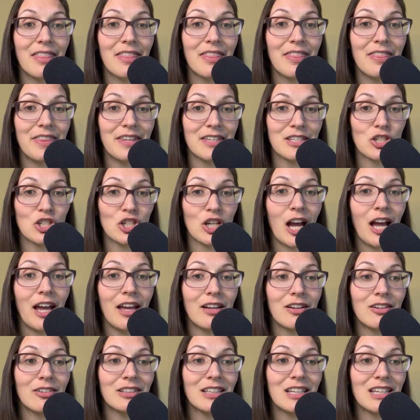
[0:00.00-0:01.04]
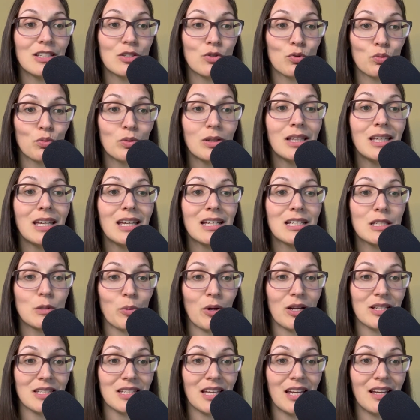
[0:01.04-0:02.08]
the child is really
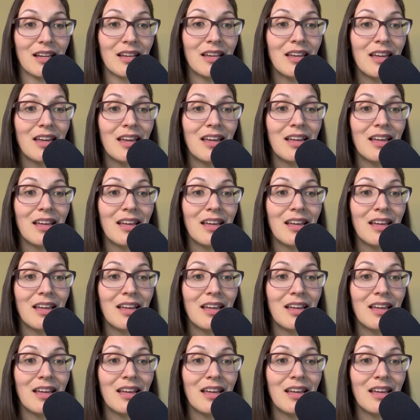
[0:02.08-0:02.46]
expressing